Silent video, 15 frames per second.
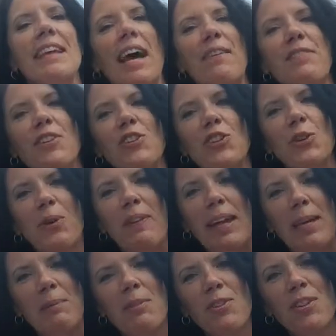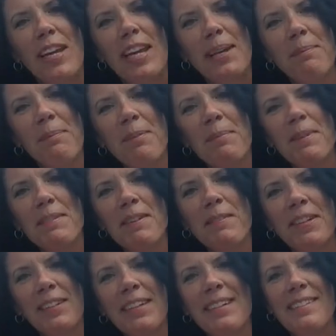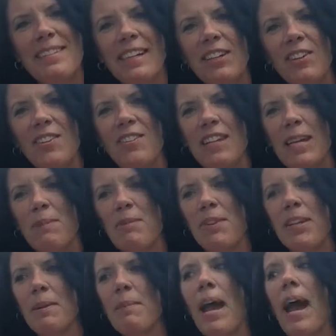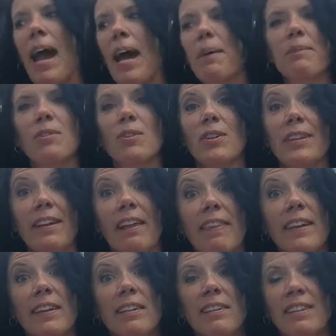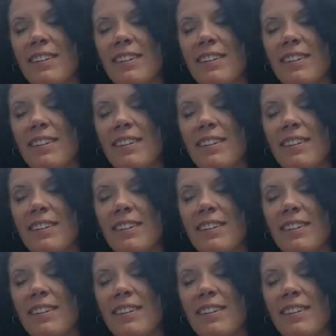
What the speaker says: have to do with Amsterdam specifically? Sneakers in Amsterdam? Absolutely nothing.